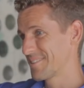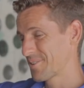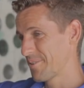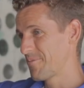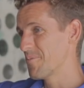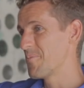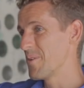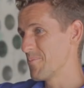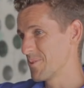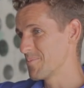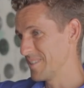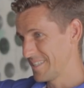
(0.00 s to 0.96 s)
It's good for
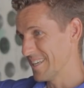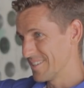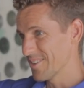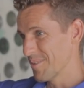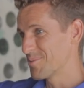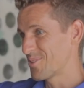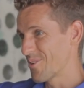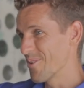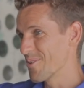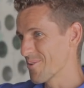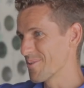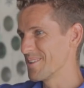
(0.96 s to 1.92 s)
people to be 10 times
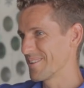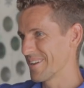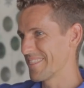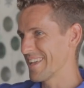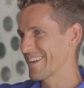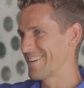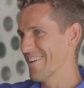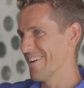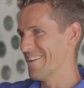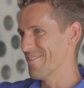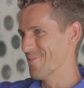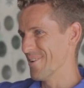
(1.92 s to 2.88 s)
stronger when you get that
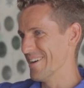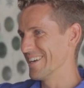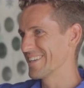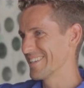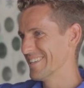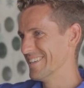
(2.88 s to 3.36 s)
kind of work.